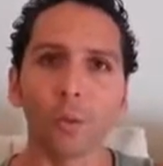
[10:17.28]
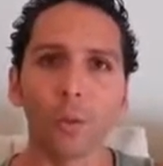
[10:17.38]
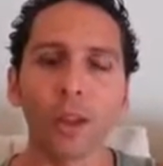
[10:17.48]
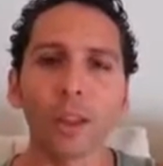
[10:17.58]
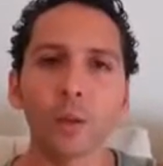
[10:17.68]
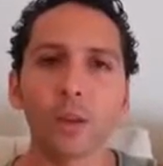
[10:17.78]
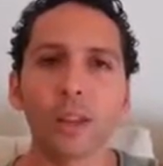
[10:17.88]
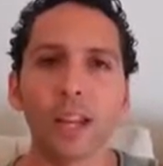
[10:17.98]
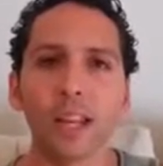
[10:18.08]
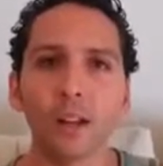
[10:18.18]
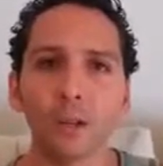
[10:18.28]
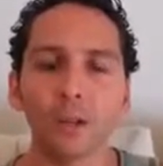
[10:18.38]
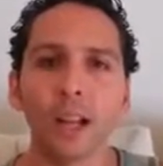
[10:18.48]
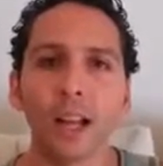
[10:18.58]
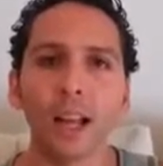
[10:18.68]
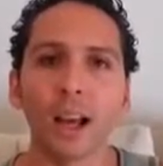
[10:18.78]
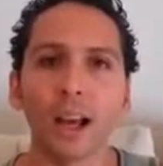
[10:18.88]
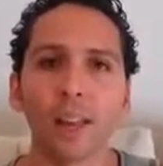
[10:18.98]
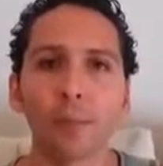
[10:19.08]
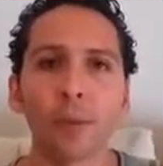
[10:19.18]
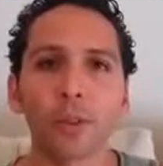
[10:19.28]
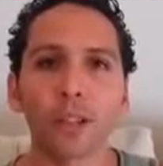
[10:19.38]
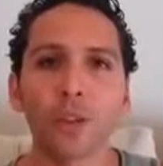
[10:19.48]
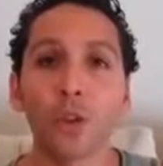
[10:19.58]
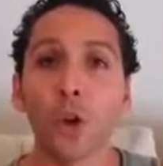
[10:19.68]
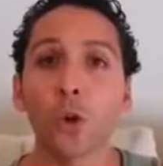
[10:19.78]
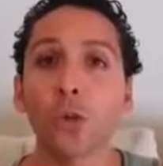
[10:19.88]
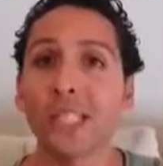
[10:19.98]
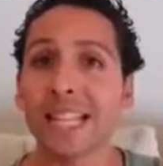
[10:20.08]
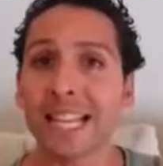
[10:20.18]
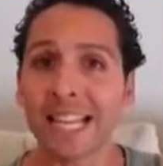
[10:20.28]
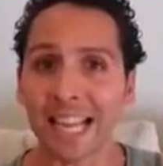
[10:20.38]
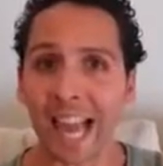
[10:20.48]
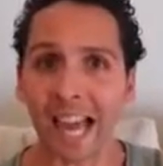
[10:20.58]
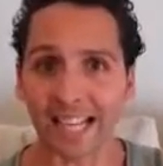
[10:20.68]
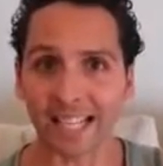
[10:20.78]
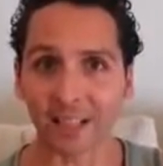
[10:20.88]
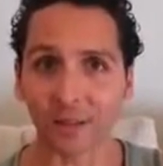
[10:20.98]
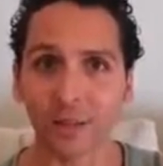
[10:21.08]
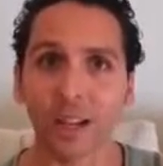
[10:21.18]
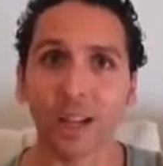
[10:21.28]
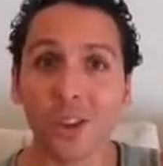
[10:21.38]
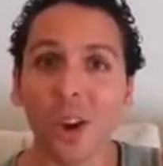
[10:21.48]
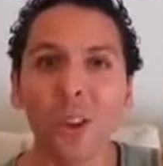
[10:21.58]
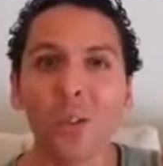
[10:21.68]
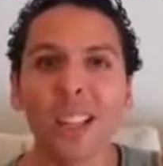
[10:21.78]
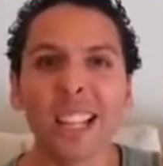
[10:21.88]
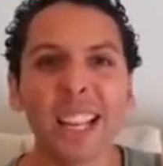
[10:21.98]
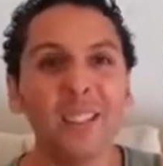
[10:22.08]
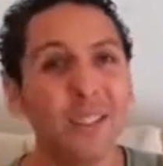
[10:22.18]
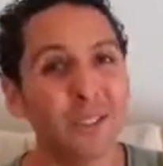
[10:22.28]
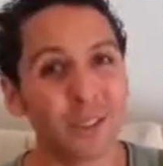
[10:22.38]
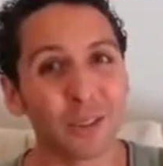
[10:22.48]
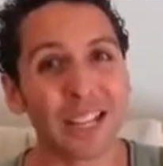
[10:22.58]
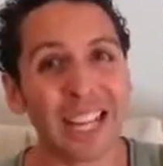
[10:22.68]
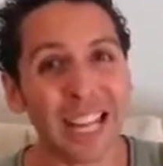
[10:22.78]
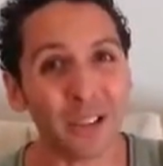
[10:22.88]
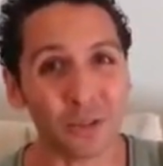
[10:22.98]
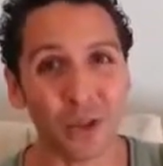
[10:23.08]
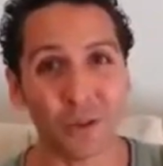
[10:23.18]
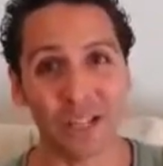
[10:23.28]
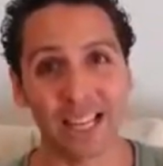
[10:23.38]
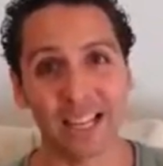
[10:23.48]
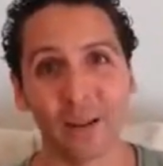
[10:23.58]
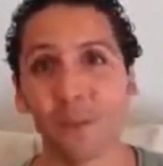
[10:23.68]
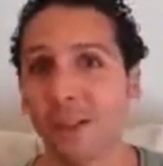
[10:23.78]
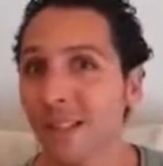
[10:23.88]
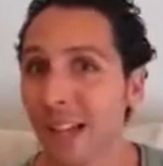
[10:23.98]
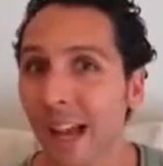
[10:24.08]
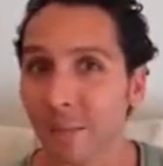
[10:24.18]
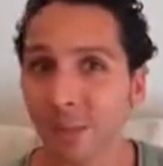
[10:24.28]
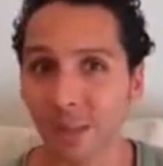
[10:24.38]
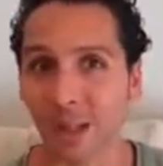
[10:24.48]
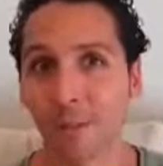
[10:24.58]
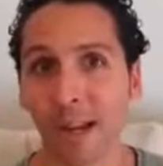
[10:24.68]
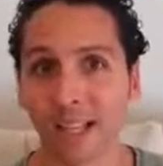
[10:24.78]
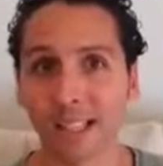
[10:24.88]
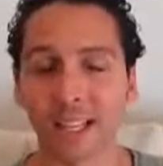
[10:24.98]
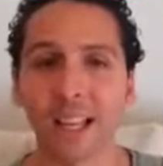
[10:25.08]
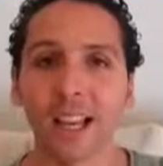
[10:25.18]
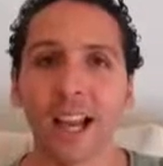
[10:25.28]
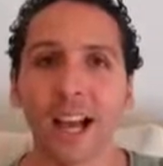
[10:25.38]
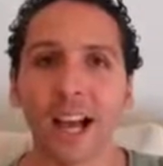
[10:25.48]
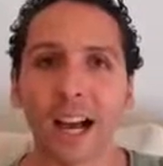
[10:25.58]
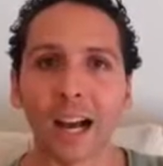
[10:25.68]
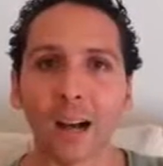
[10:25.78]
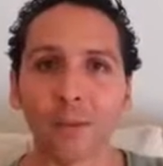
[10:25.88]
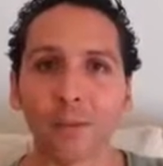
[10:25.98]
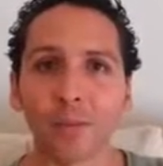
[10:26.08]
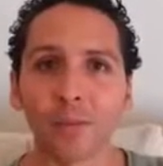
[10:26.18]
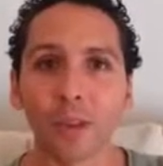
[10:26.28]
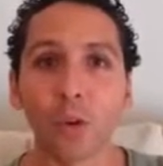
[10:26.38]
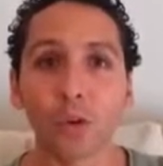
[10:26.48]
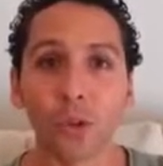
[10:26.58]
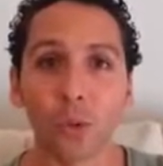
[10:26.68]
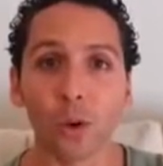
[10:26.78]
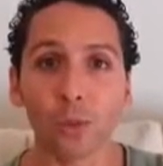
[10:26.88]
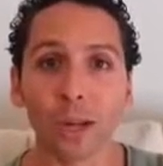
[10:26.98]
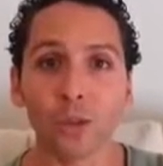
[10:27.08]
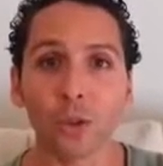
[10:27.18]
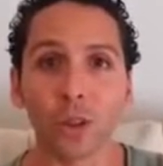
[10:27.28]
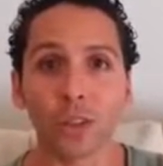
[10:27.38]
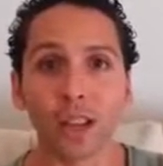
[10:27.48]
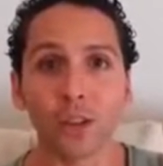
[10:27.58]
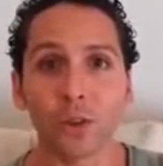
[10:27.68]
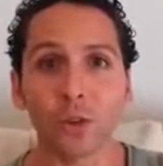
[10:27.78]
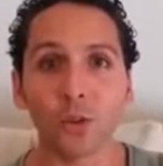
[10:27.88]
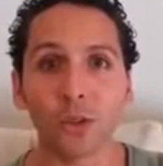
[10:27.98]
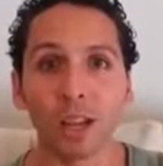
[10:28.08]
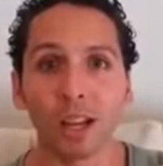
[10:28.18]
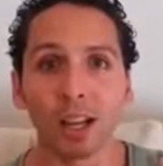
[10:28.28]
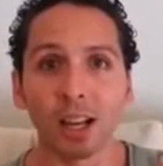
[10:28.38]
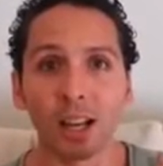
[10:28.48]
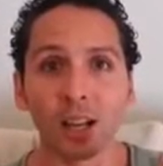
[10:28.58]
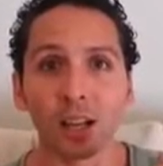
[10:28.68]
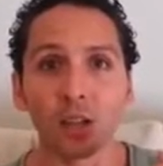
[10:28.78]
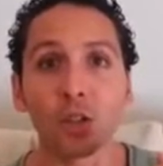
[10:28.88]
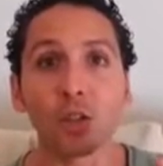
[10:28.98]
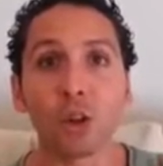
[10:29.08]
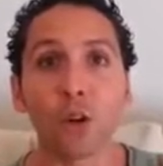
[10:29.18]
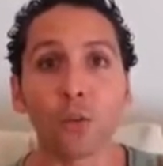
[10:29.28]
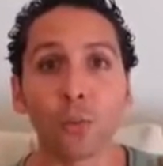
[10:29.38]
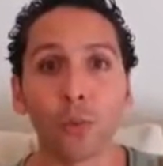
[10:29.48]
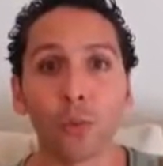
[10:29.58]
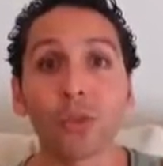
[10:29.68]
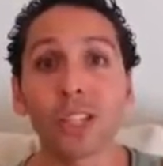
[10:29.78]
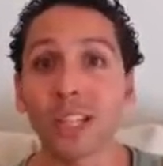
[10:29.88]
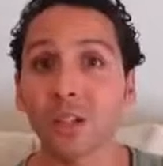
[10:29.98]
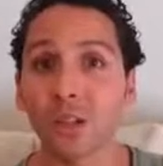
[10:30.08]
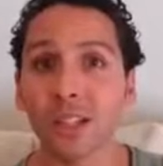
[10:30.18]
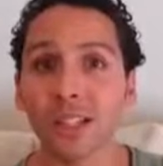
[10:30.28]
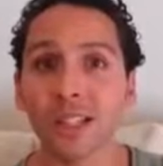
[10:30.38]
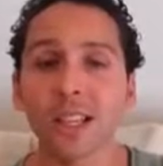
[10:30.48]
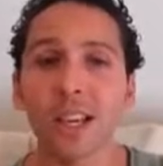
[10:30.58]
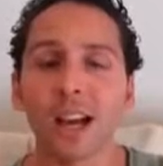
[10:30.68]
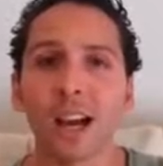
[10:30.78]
one thing with the needle, they put this no sting additive. So I really didn't even feel the needle going in. I mean, it was absolutely amazing. You also want to make sure that they use dissolvable stitches